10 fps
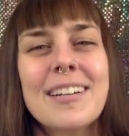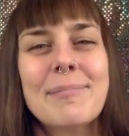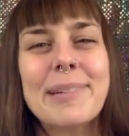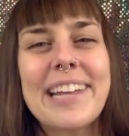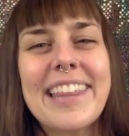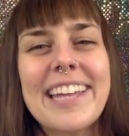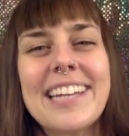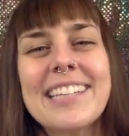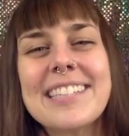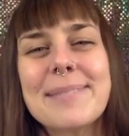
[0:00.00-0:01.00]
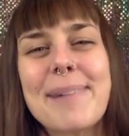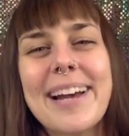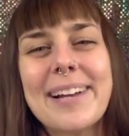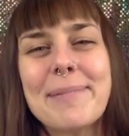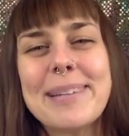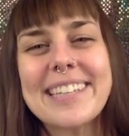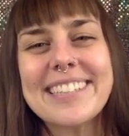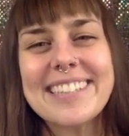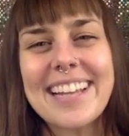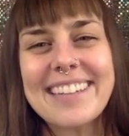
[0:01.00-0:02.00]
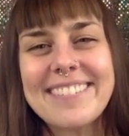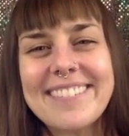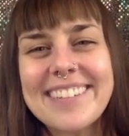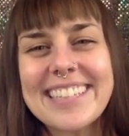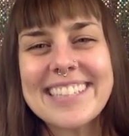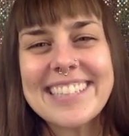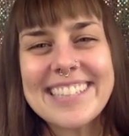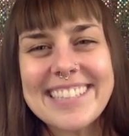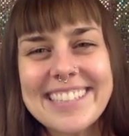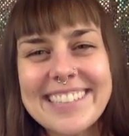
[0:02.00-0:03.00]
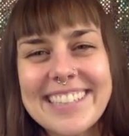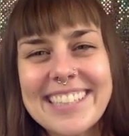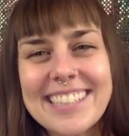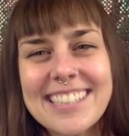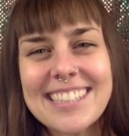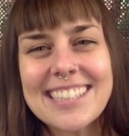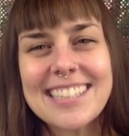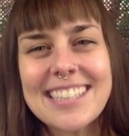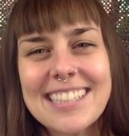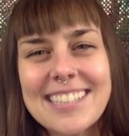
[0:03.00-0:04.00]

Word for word: Breathe in and smile because life isn't serious.